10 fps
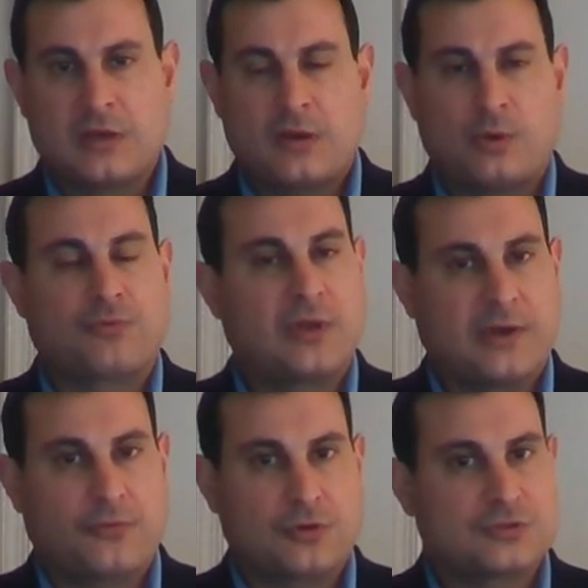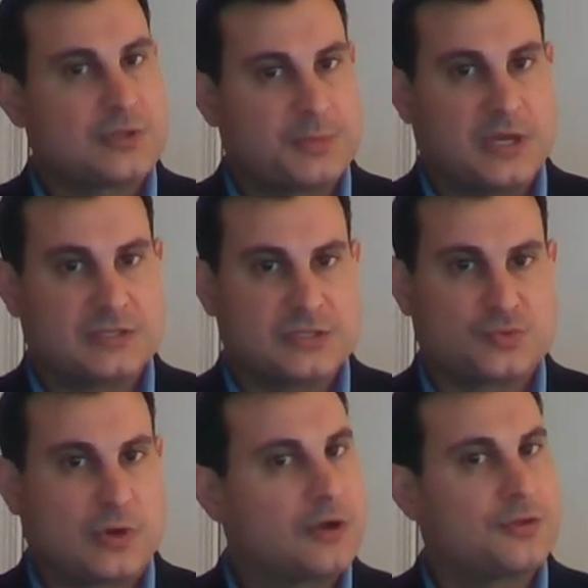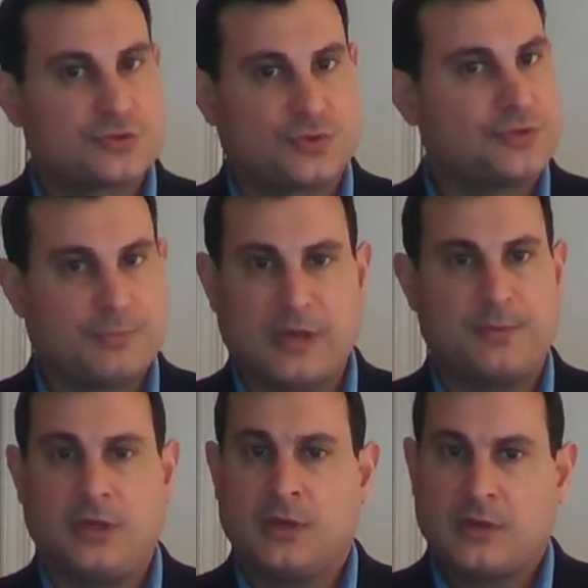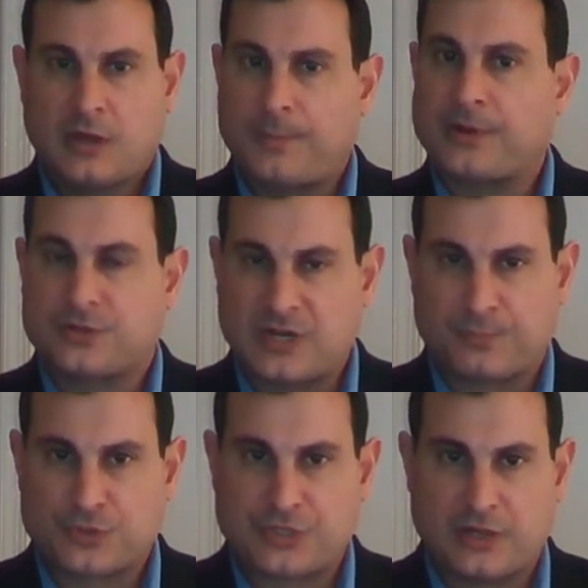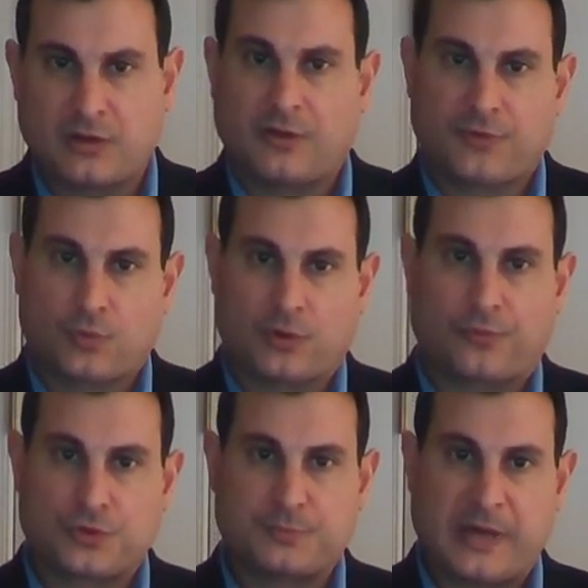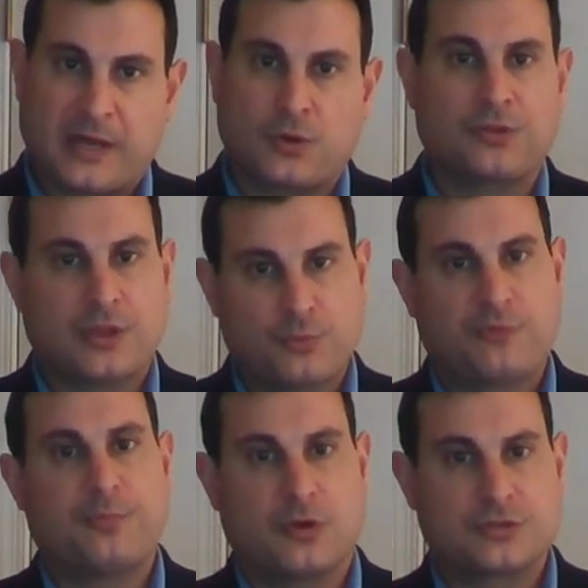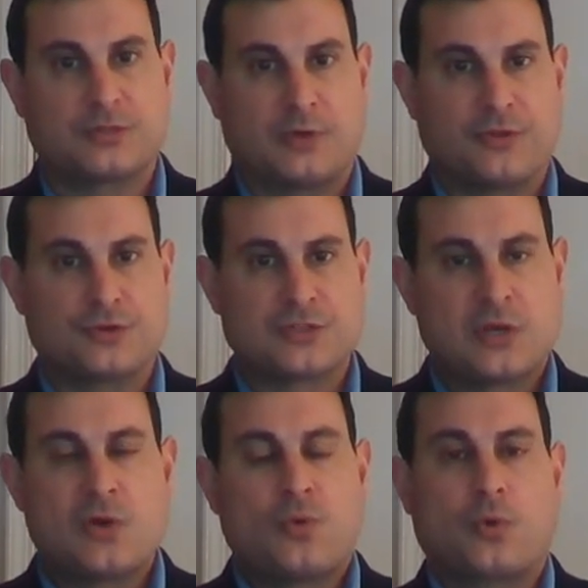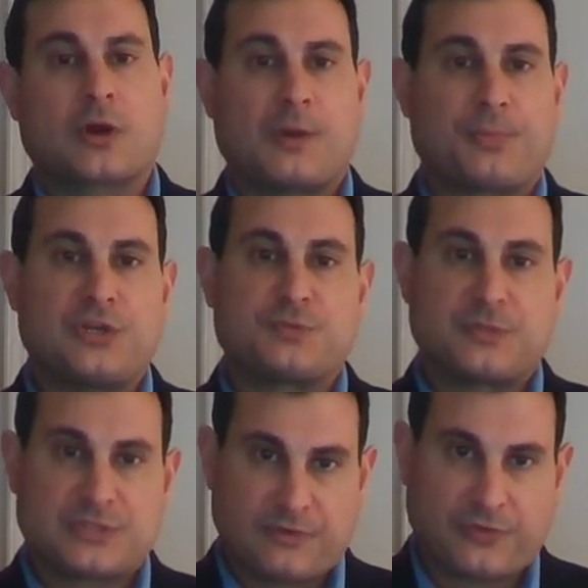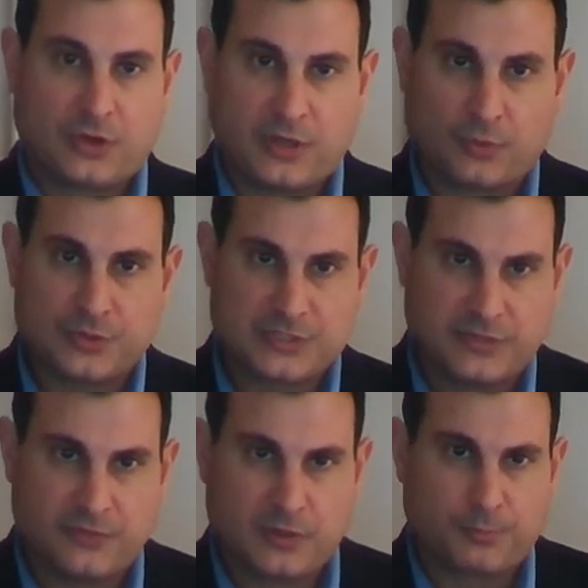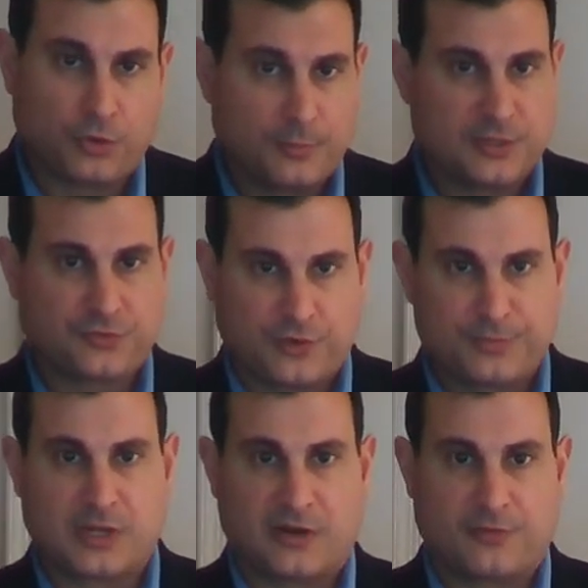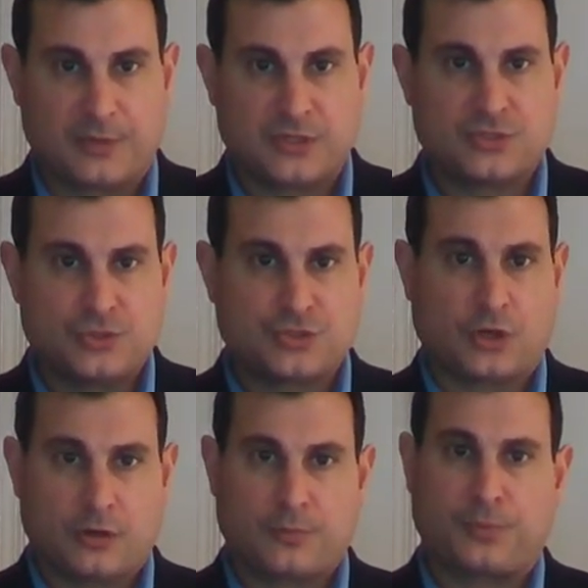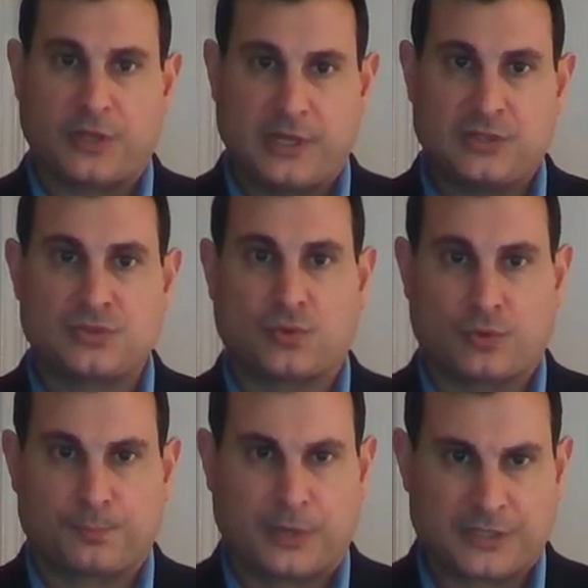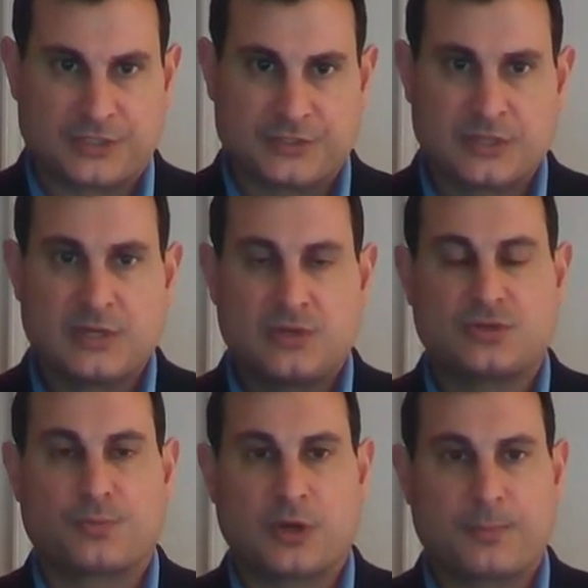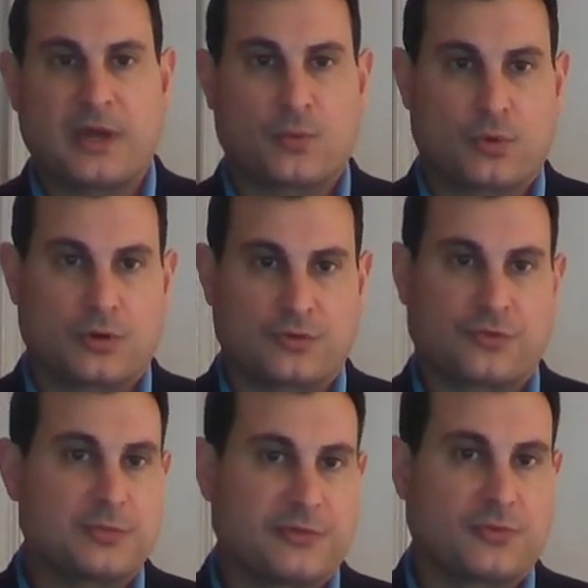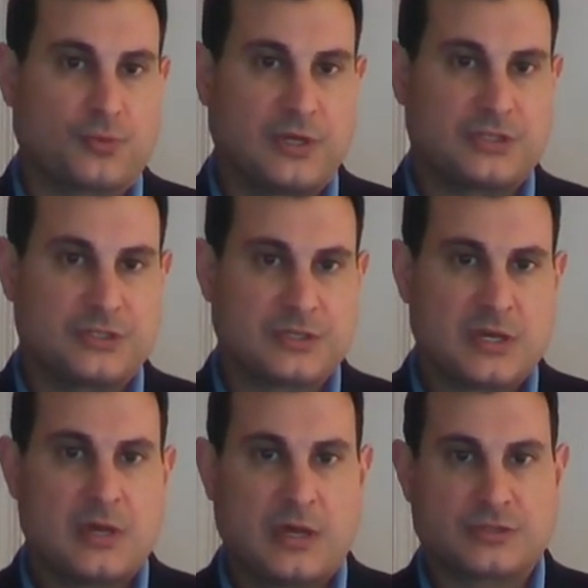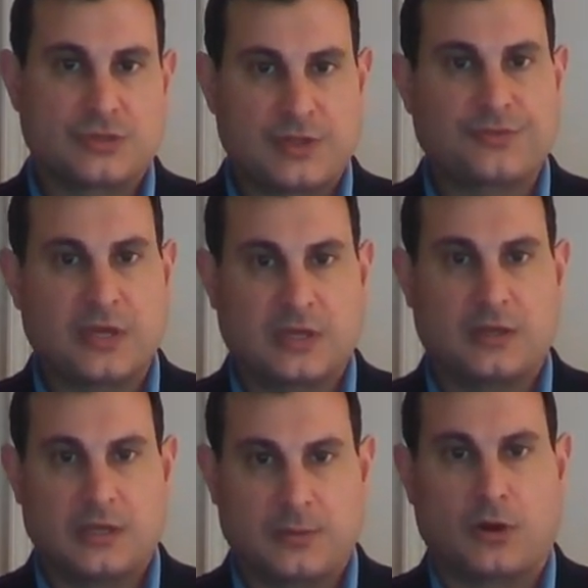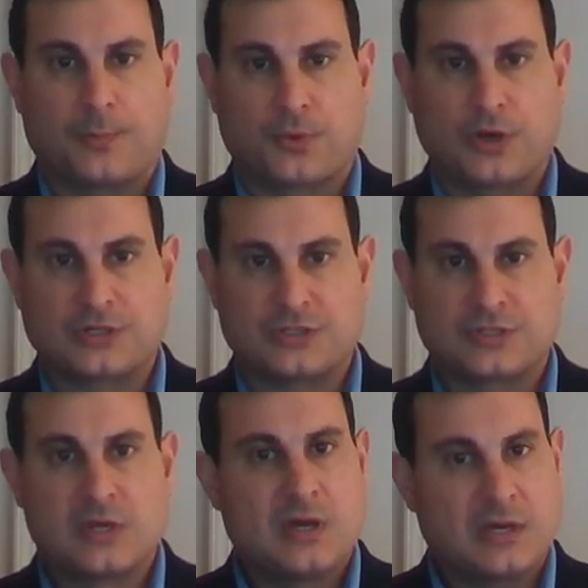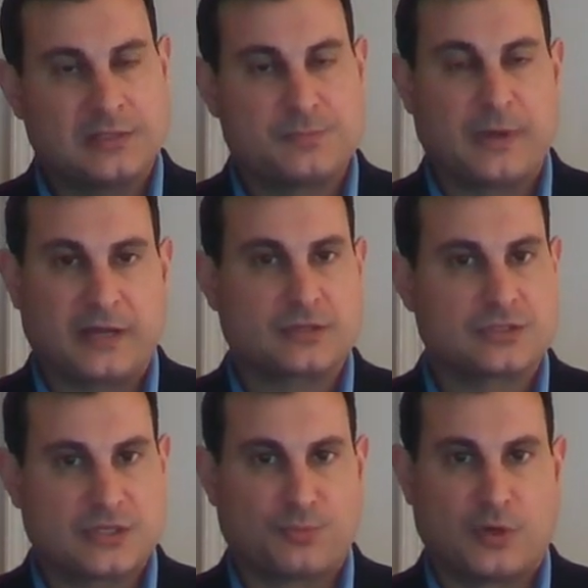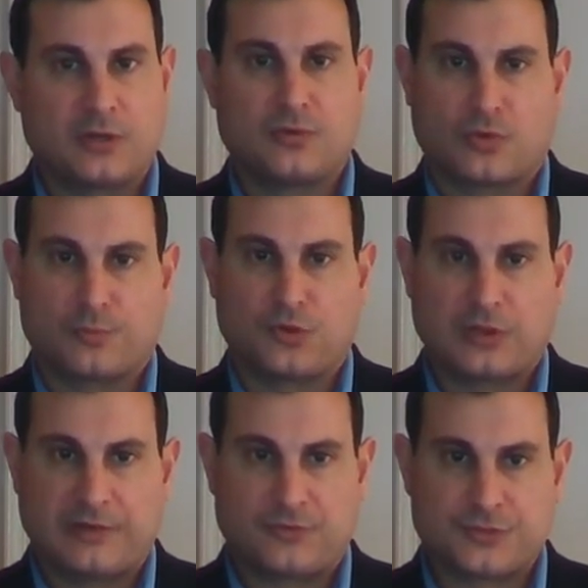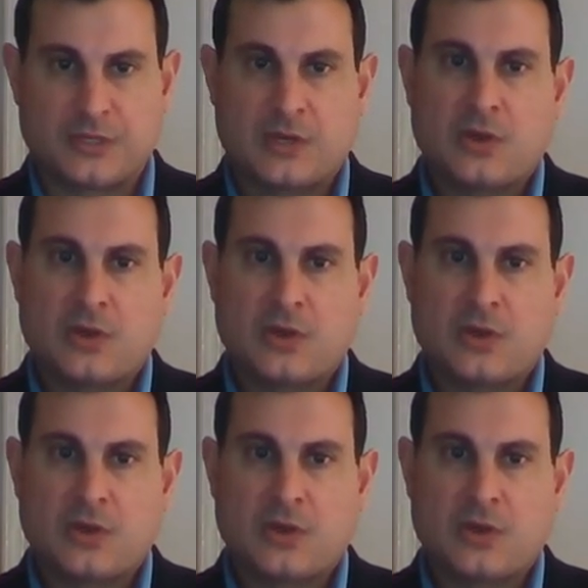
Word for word: However, we have heard of some cases where there's only maybe about a 10% of their workforce back, and then we've heard some others where companies specifically are receiving permits from the government to charter planes or buses to bring back workers from different regions and so that they can get operations at least back to somewhat normal levels.